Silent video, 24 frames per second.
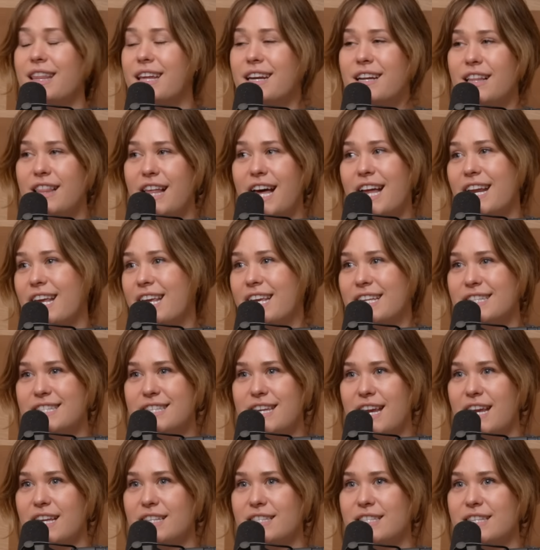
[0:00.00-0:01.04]
And then a lot of
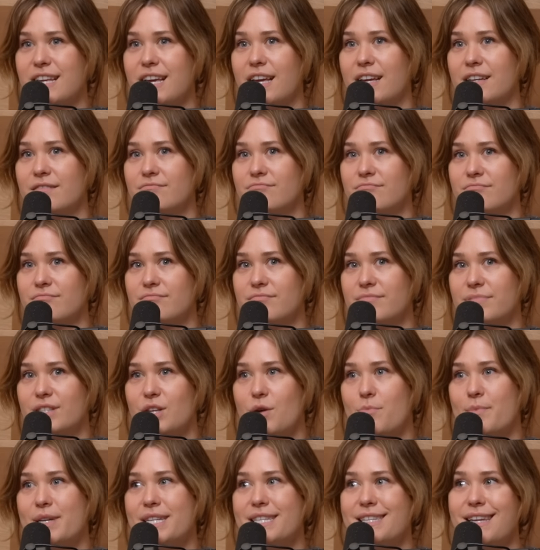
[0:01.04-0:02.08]
kids dancing.
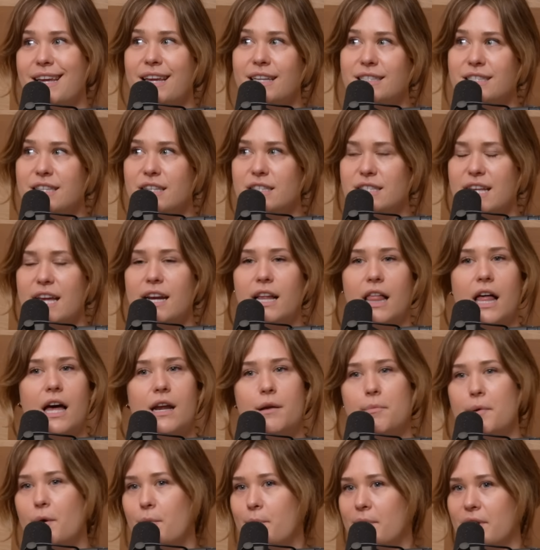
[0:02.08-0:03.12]
So many dances and a
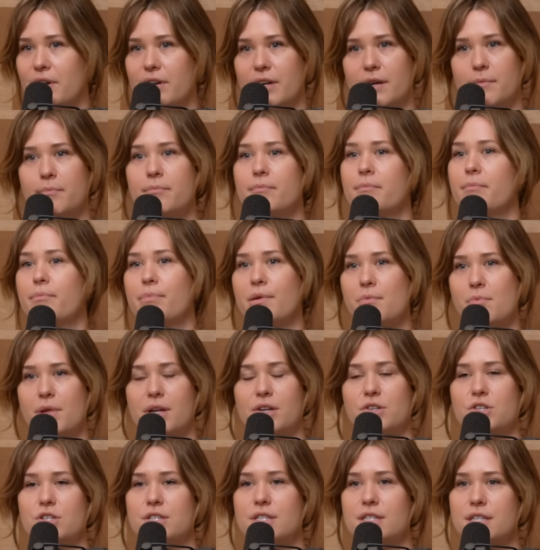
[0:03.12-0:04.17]
lot of Bo Burnham.
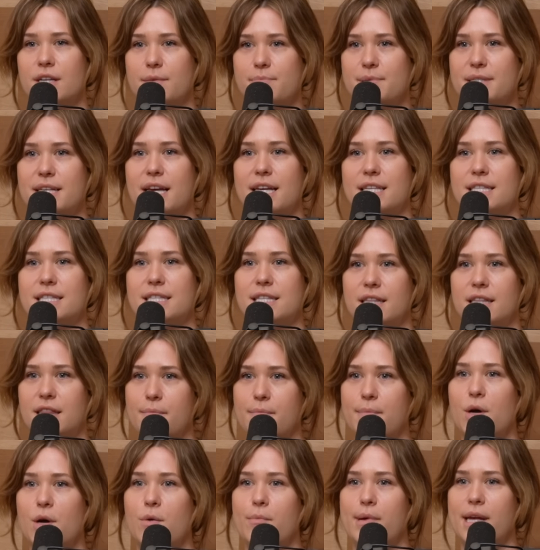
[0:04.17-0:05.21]
People are just obsessed at
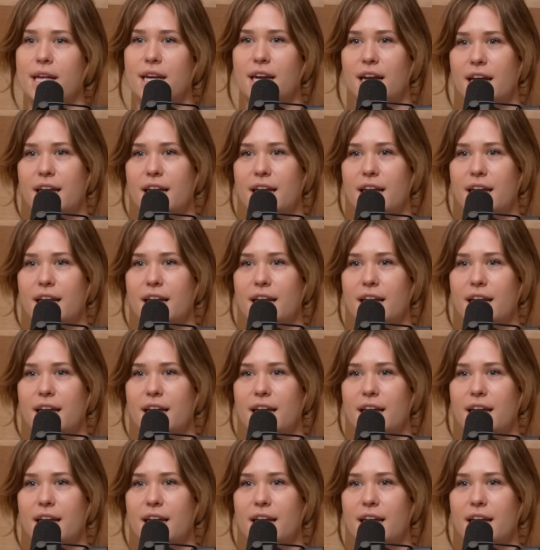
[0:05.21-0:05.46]
the moment.